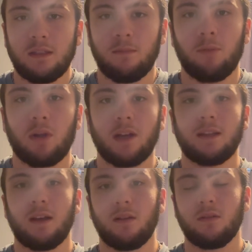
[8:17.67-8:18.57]
and my
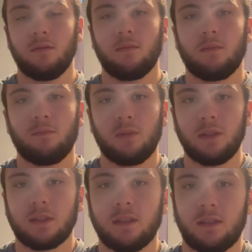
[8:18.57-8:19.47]
breakdown,
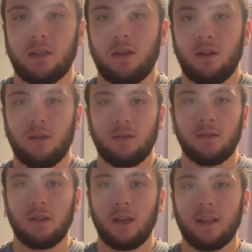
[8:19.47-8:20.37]
please consider
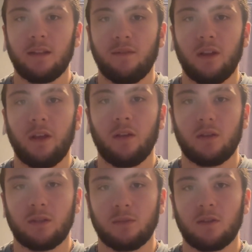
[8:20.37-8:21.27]
liking the video or
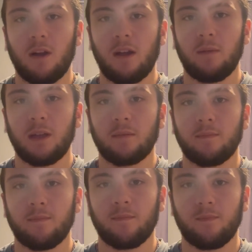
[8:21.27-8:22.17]
subscribing.
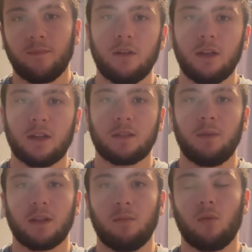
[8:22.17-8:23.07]
You can
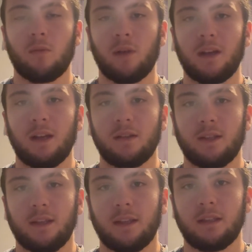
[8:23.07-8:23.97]
expect more breakdowns
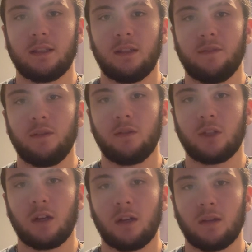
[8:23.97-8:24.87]
like this in the
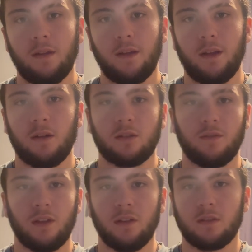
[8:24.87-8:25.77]
future, and also
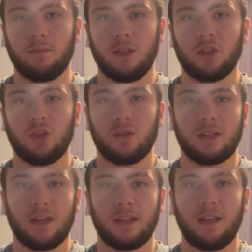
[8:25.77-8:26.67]
videos of me showing
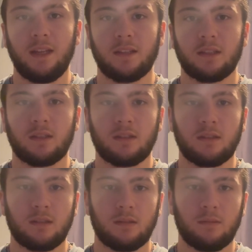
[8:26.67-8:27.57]

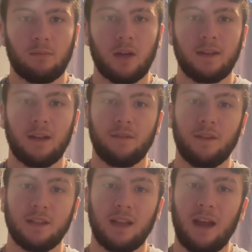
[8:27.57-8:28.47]
techniques, breaking down
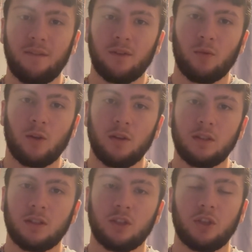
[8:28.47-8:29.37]
fights
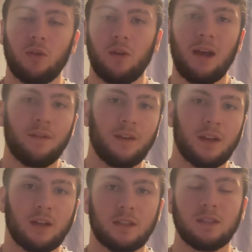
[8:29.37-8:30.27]
afterwards to show how
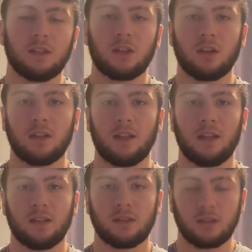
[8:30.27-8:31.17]
fighters did certain
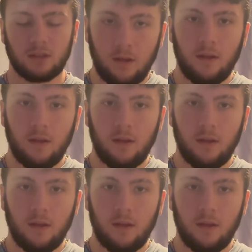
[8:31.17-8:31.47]
things,